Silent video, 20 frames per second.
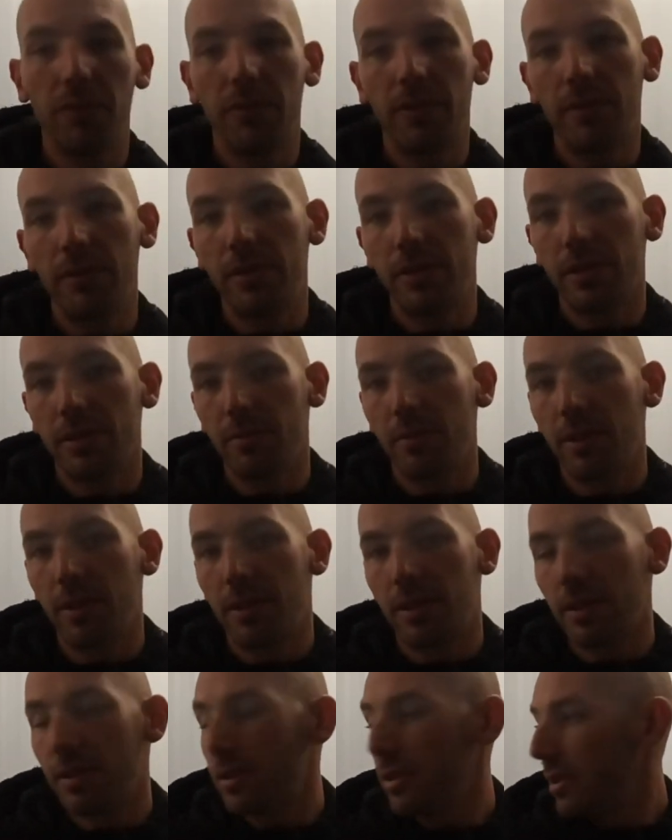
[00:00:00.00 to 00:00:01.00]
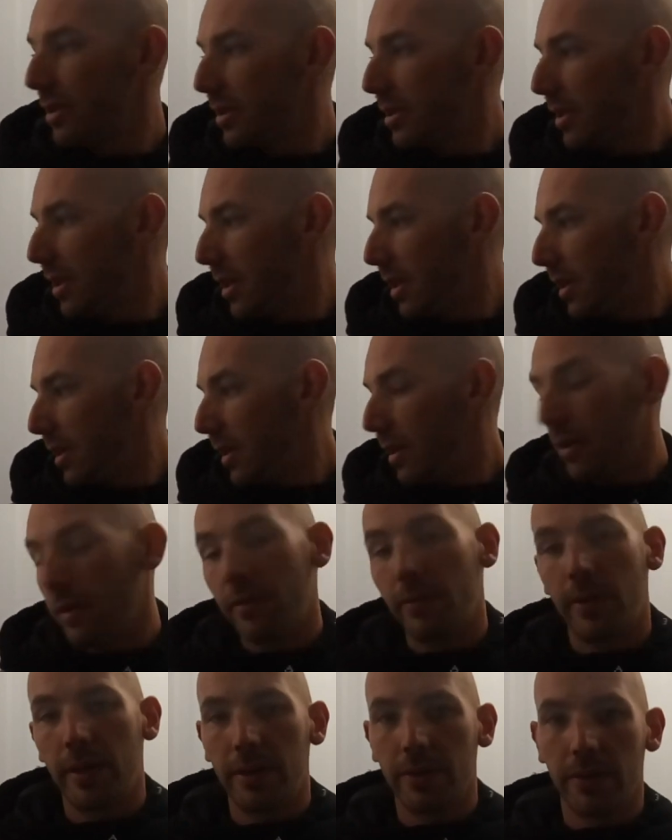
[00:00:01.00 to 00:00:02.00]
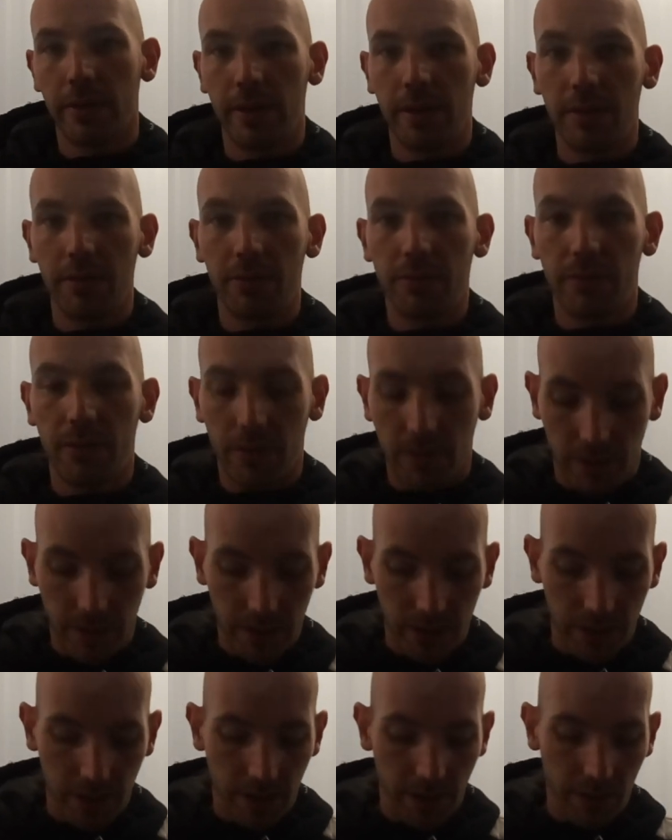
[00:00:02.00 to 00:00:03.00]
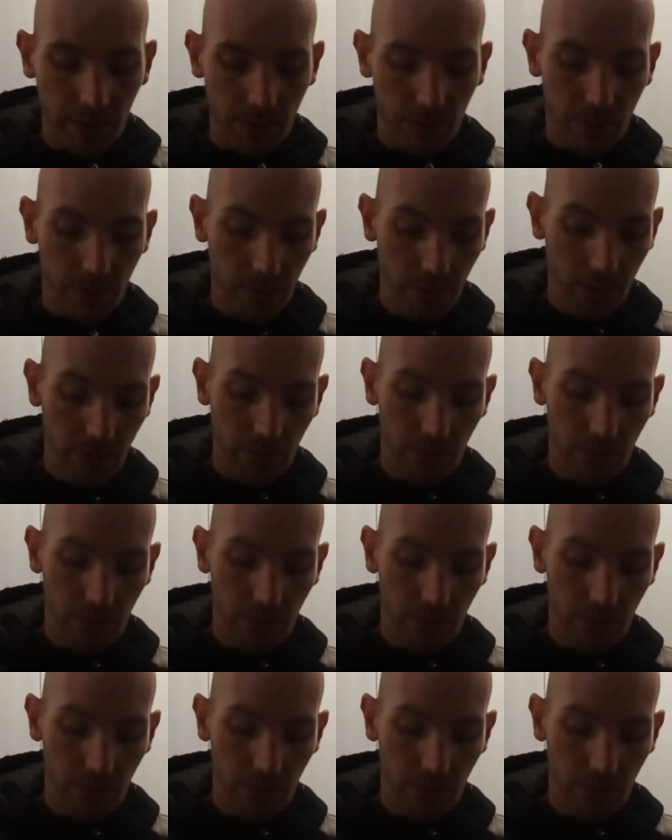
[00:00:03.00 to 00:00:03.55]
feature, because when you're in the forest and you